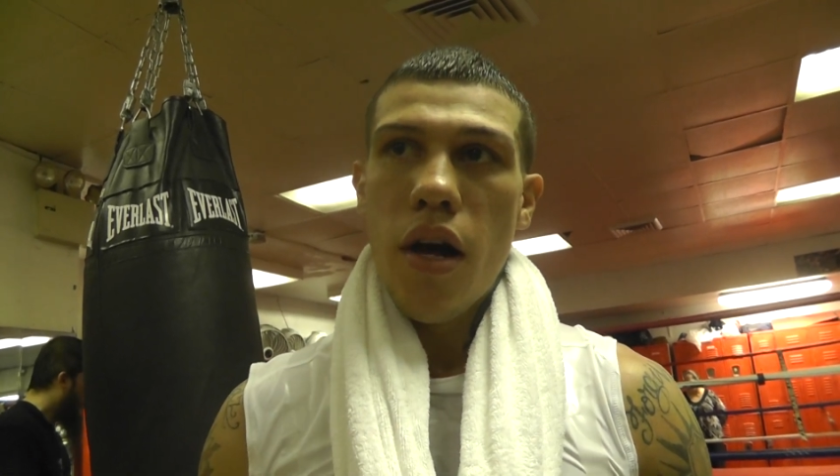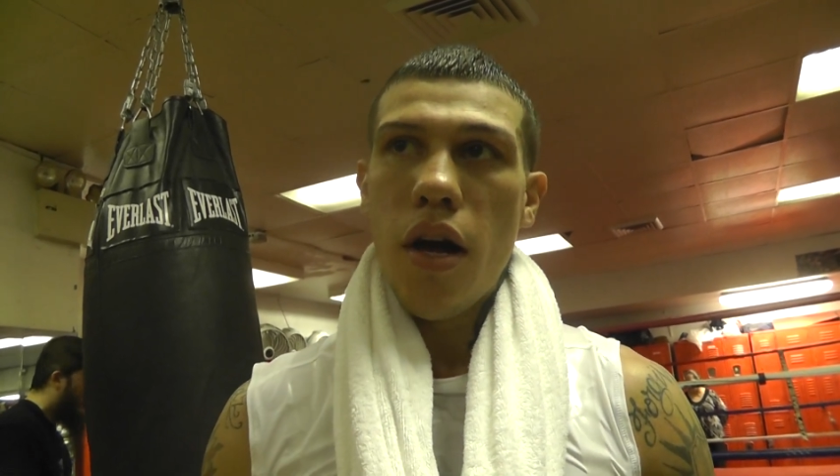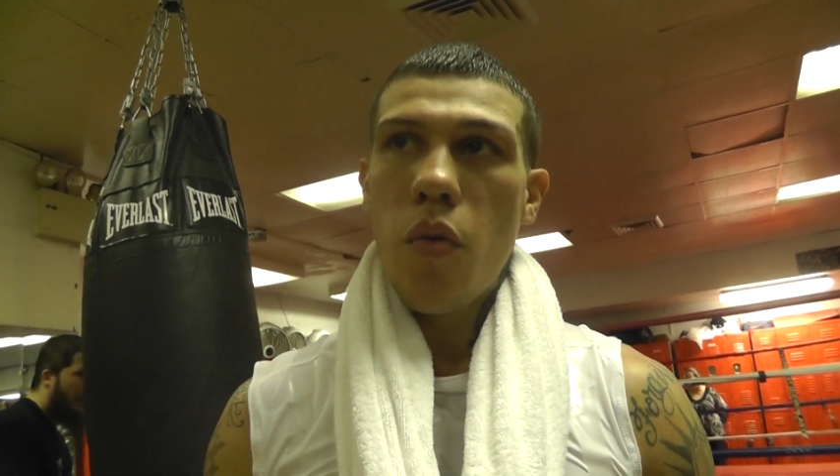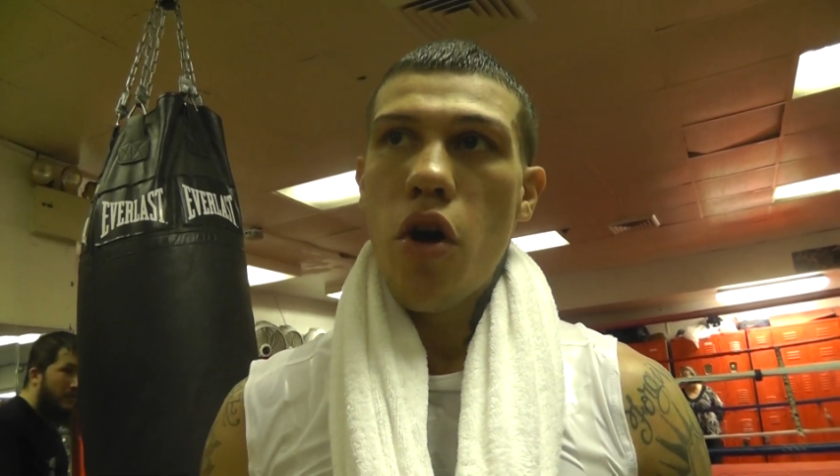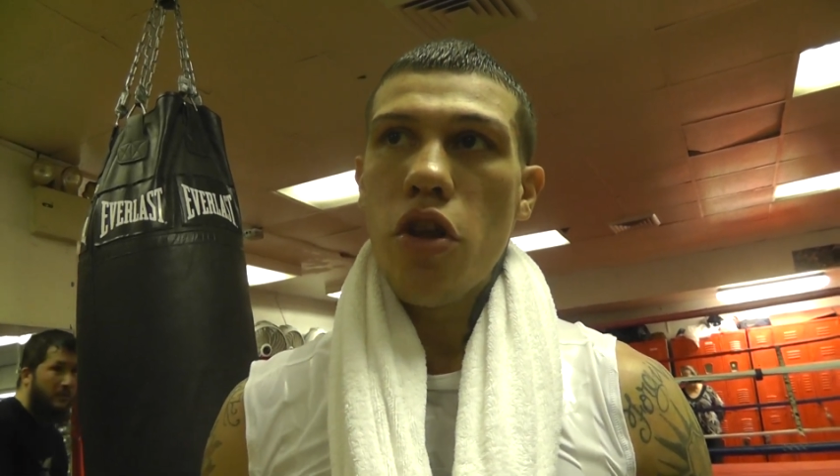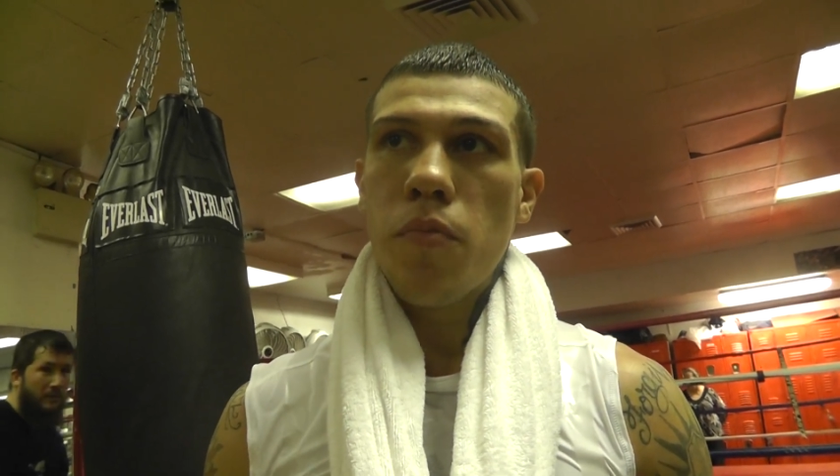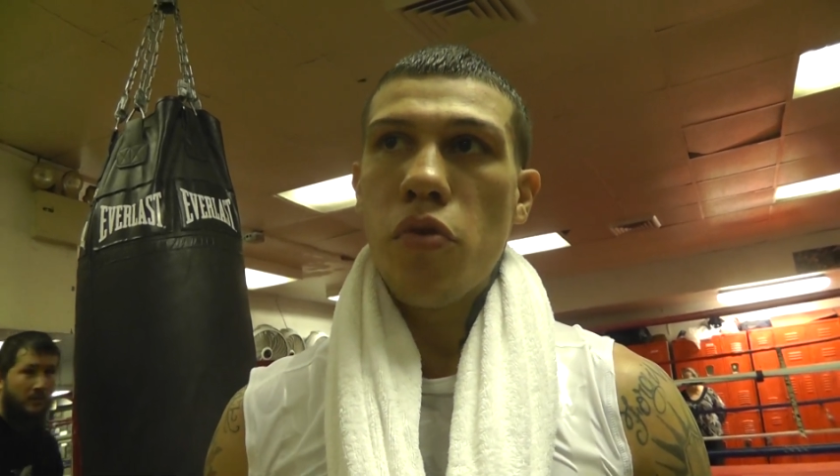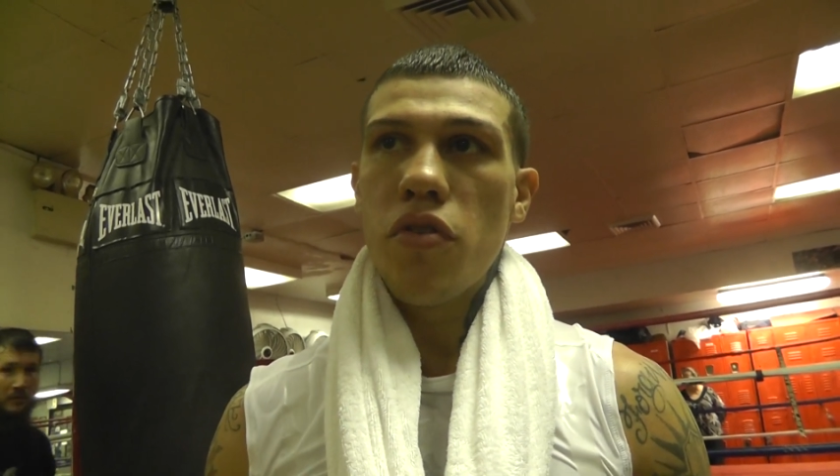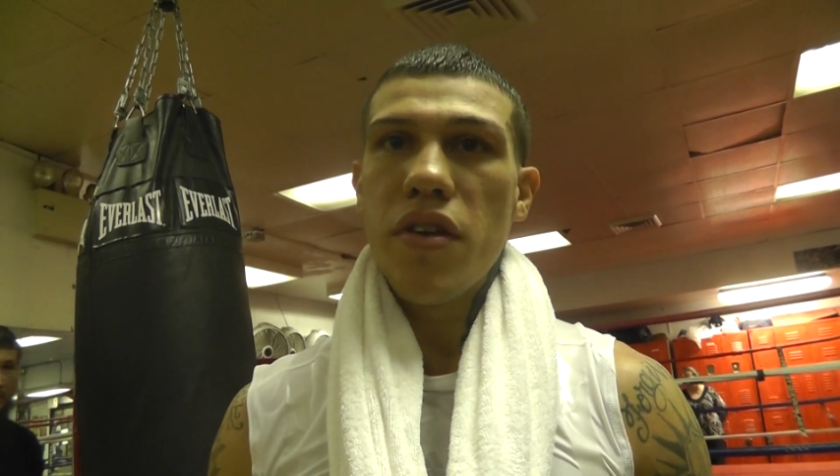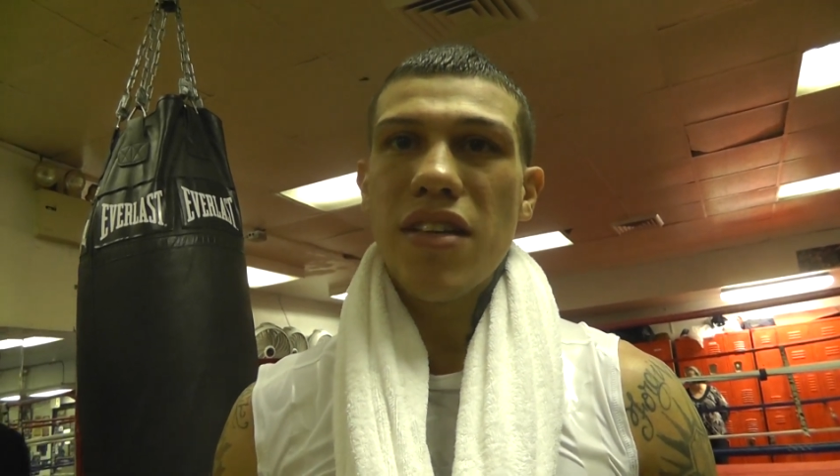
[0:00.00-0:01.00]
Uh, with all the
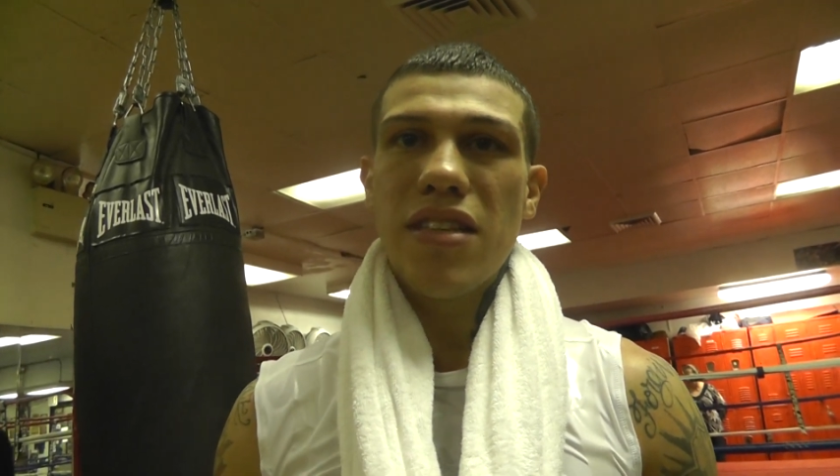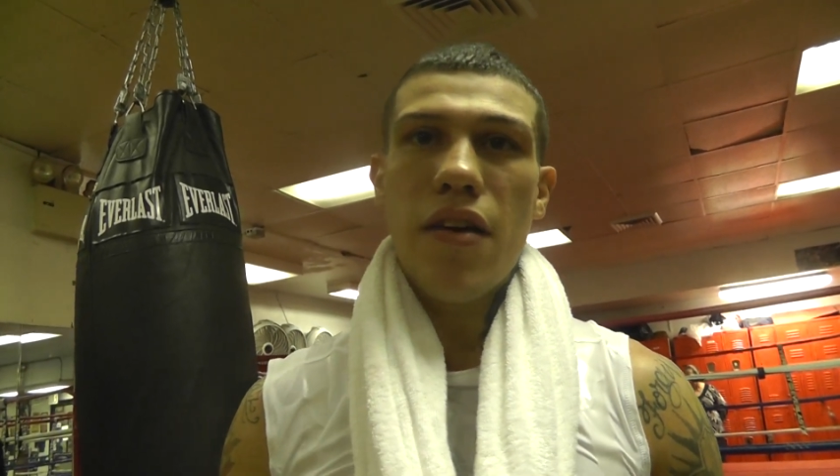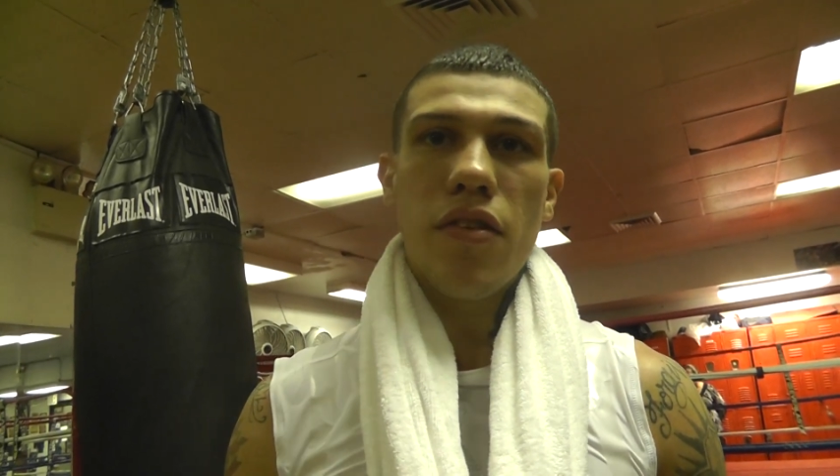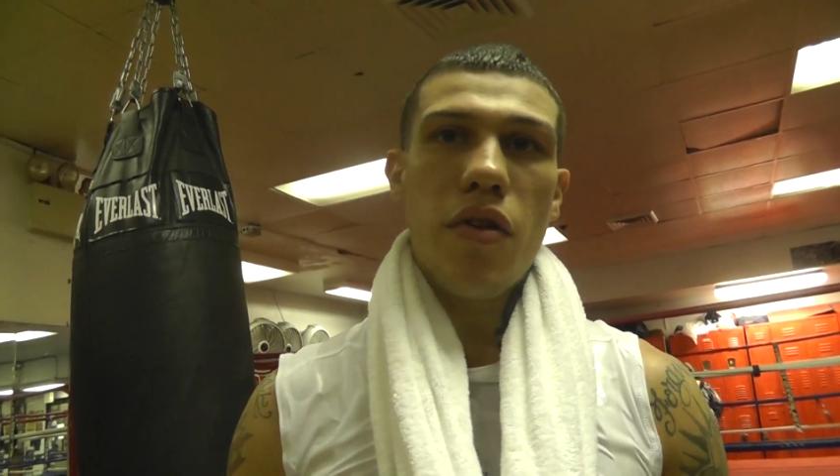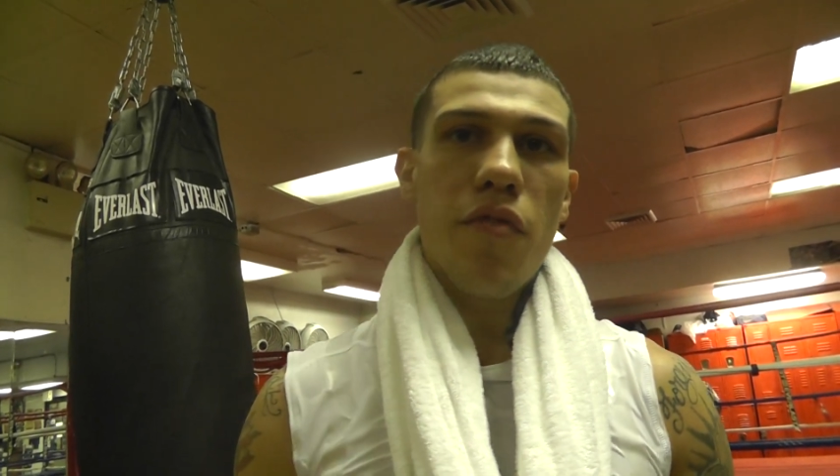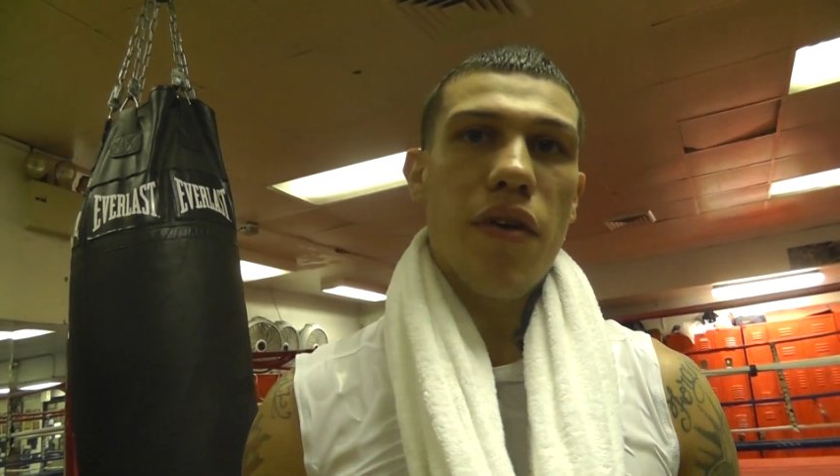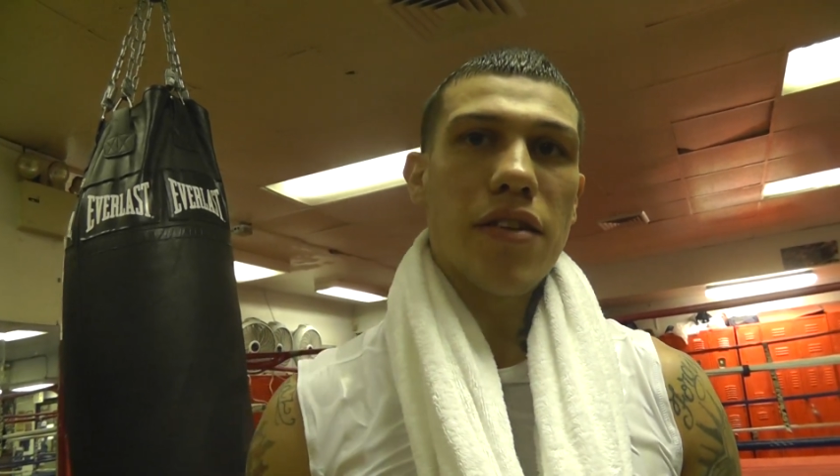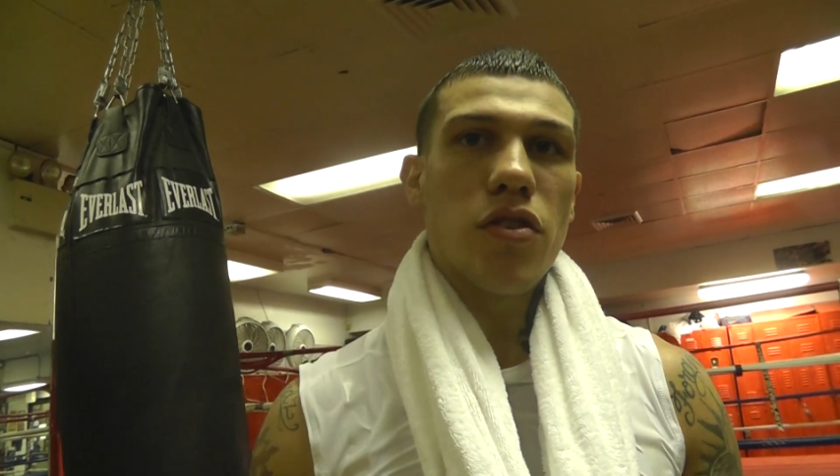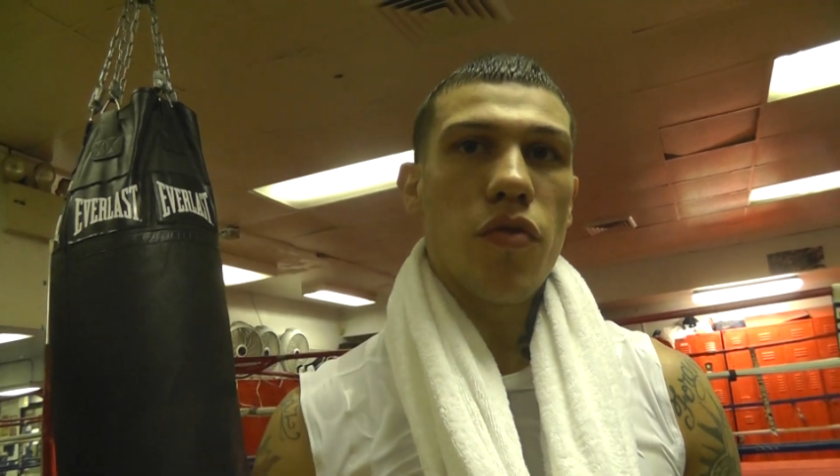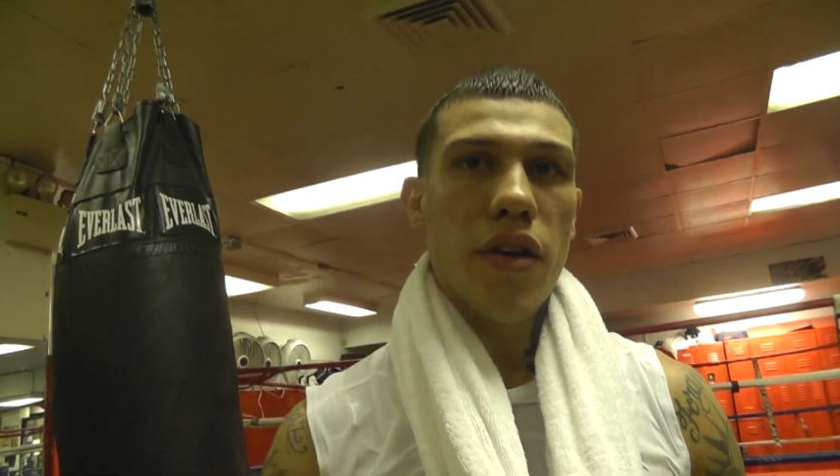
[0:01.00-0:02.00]
Puerto Ricans having great
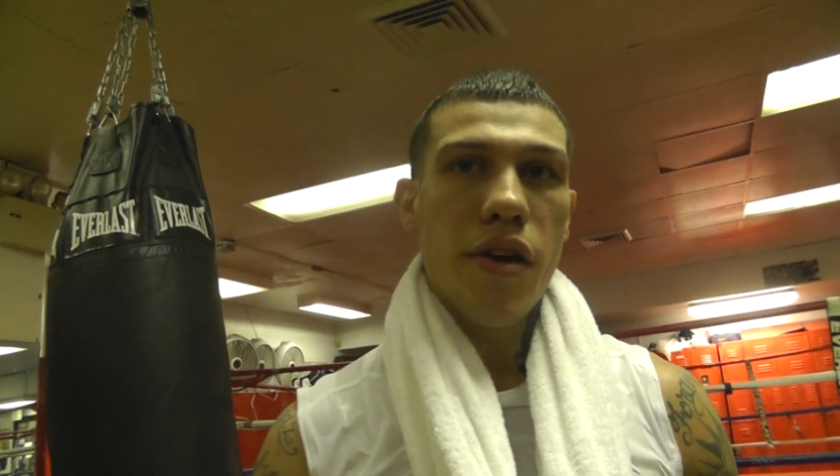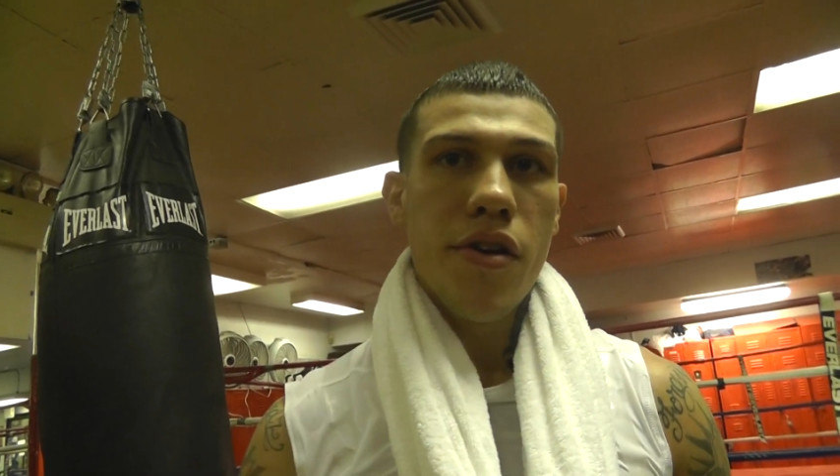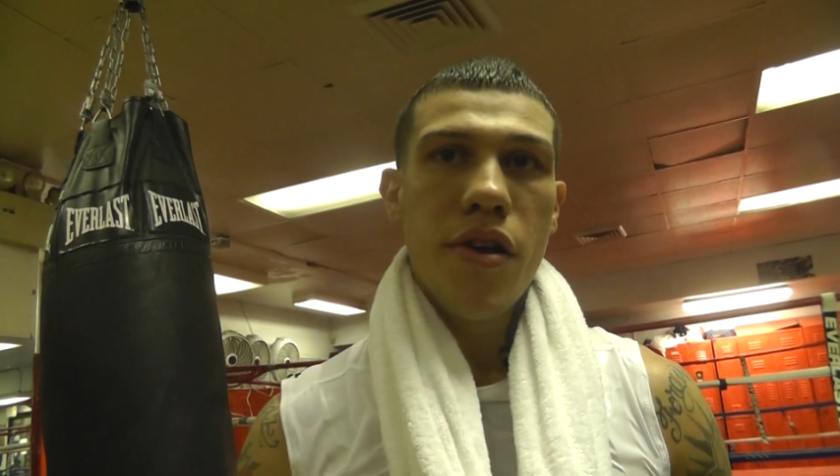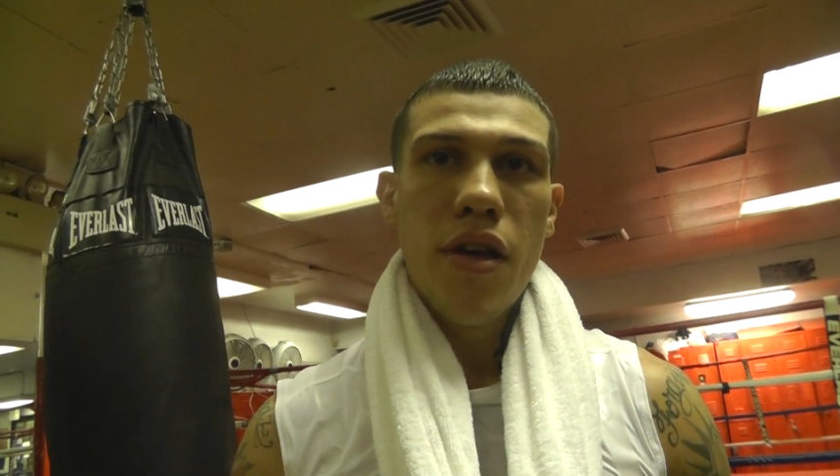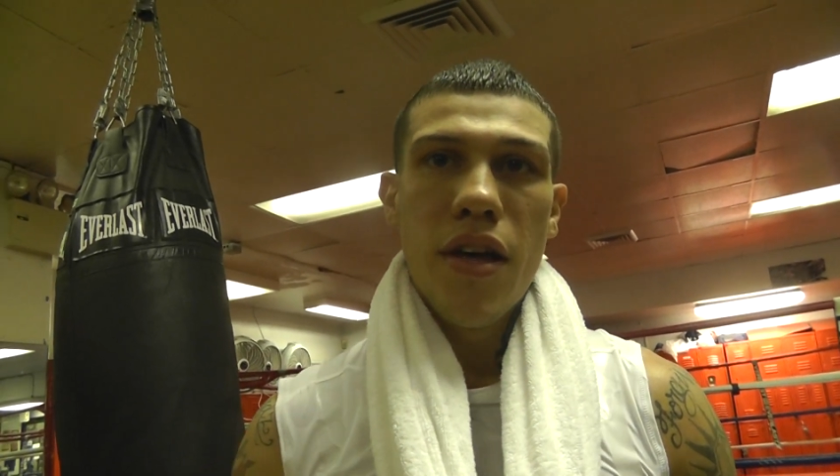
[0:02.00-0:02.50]
fights over there,